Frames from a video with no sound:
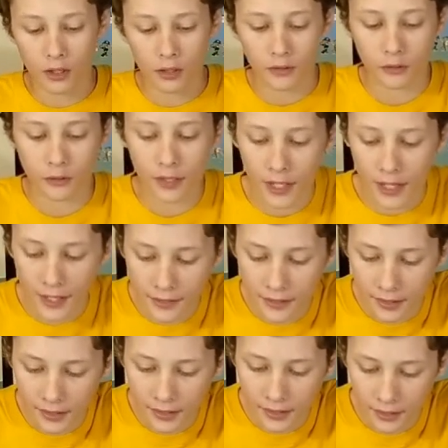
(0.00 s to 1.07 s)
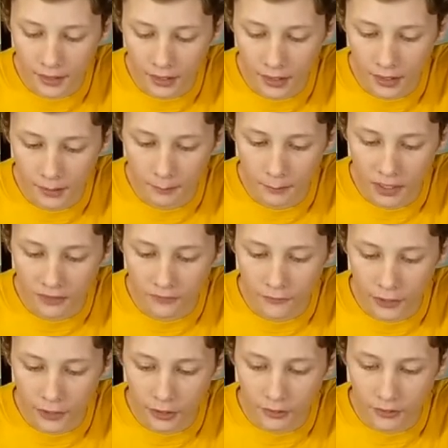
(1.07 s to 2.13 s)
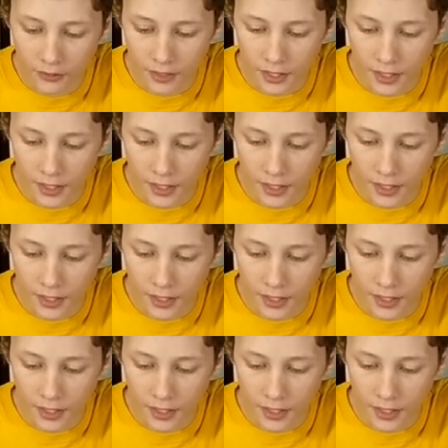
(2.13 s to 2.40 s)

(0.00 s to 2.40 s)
looks at that kind of thing. He's got a